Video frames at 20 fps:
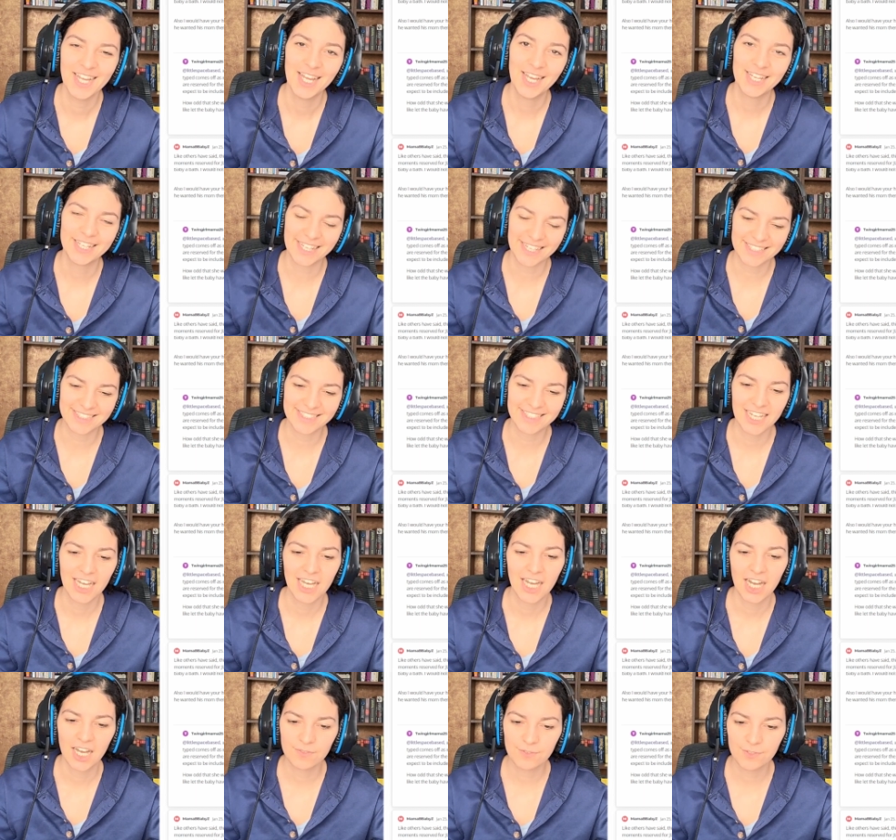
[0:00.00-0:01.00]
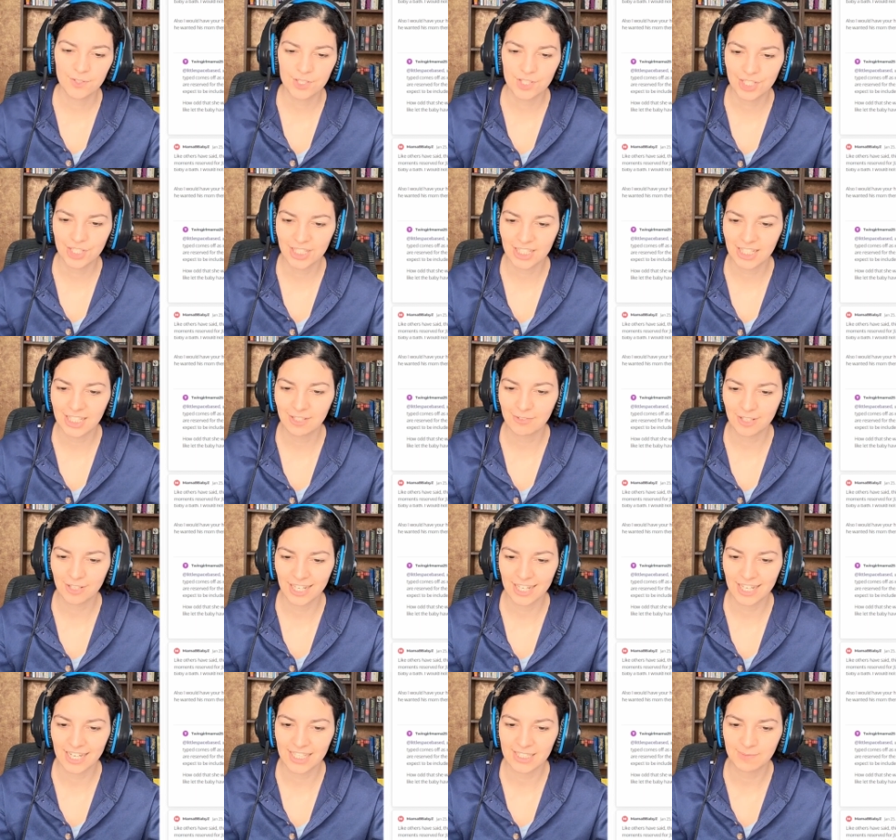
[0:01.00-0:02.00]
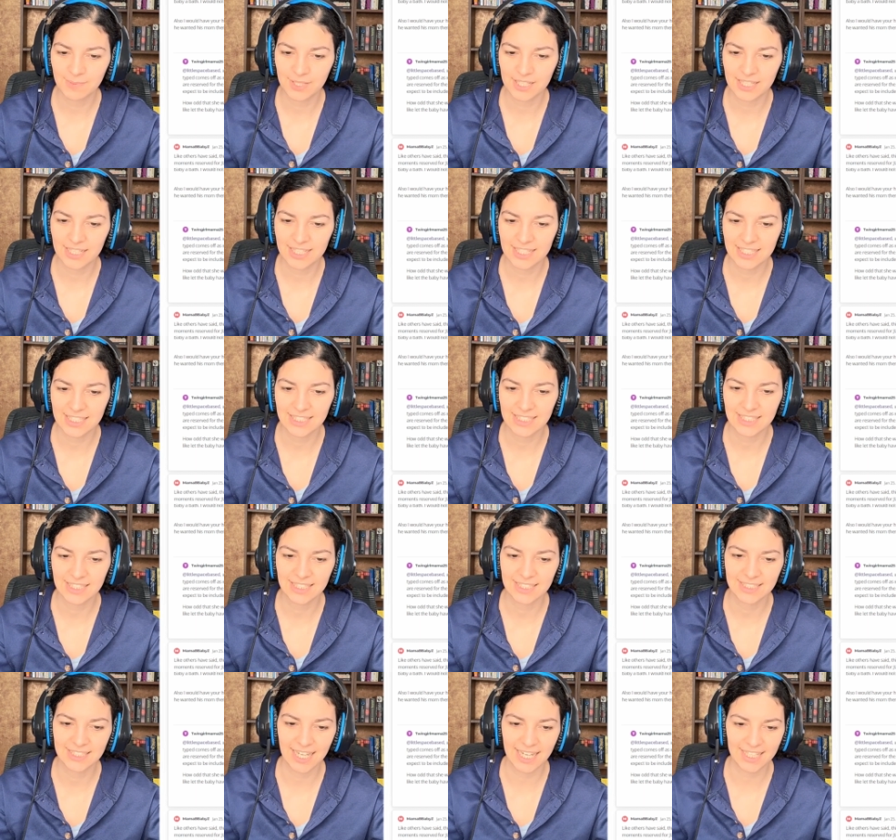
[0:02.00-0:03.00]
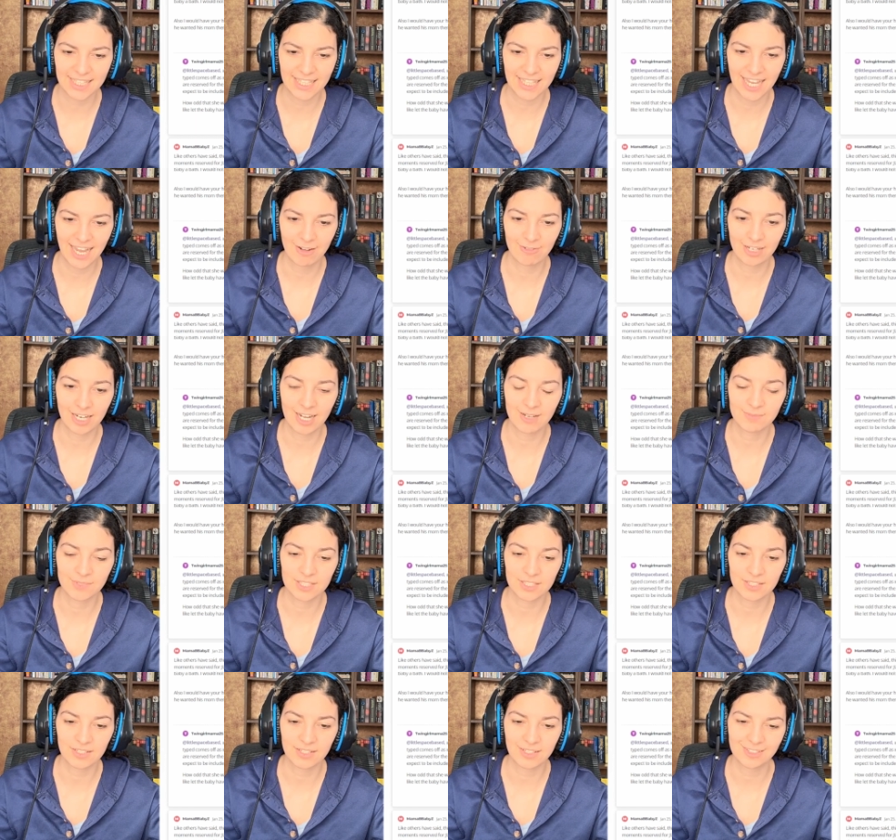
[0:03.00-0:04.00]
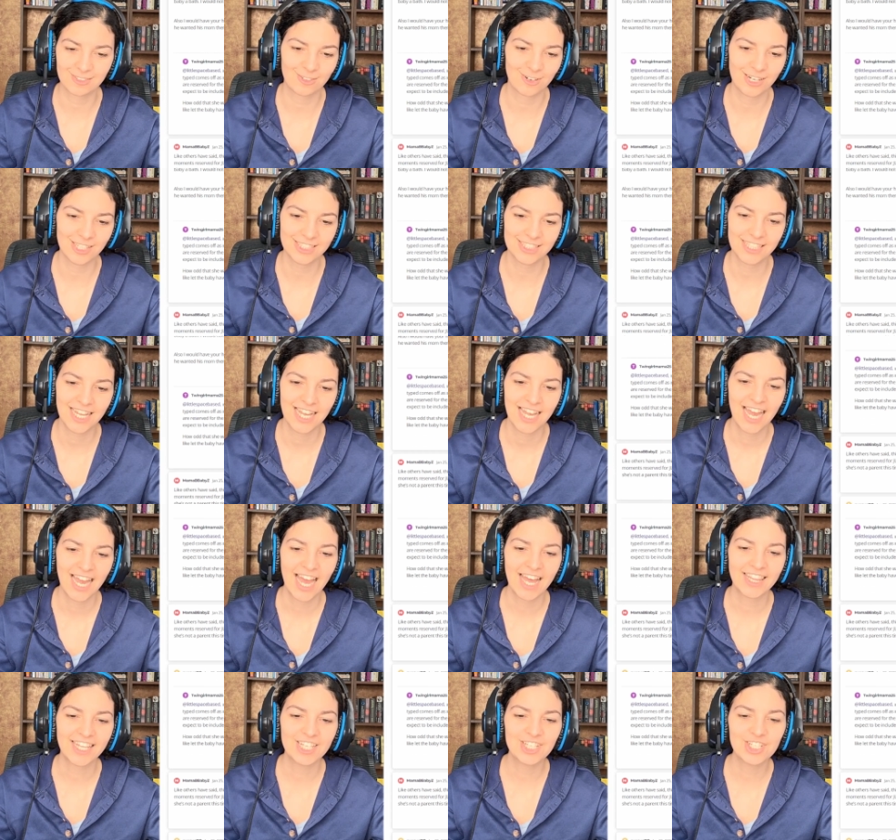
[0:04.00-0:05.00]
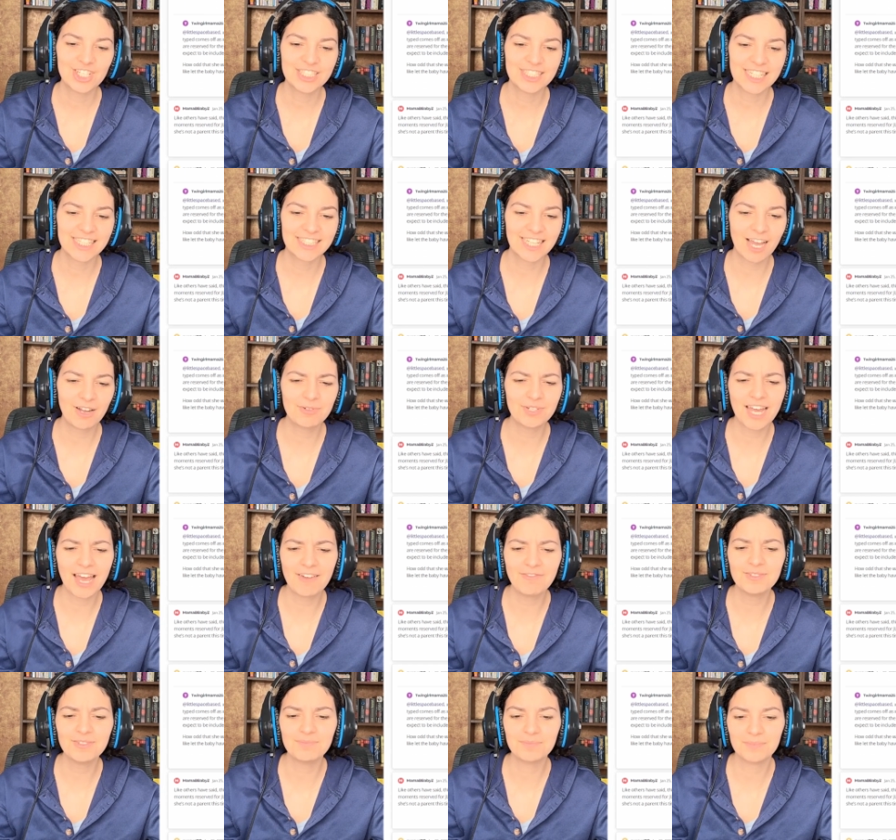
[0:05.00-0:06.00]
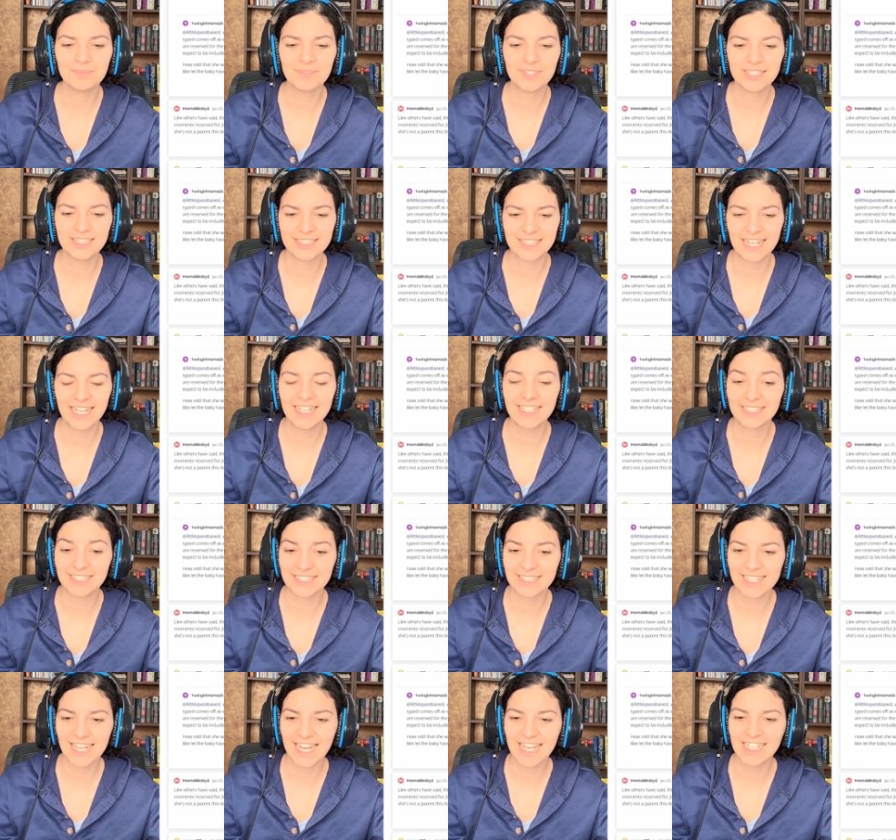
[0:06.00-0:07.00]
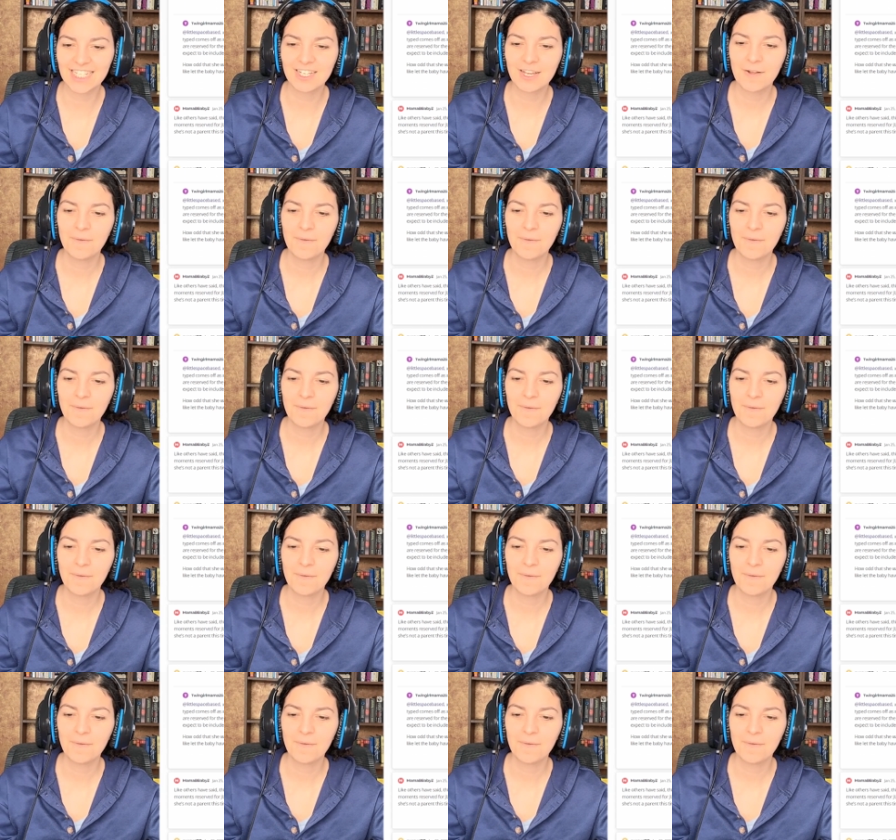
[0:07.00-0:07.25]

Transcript: Yes, unfortunately for her husband, that is exactly how it comes across. And then she says, "I would have him say instead,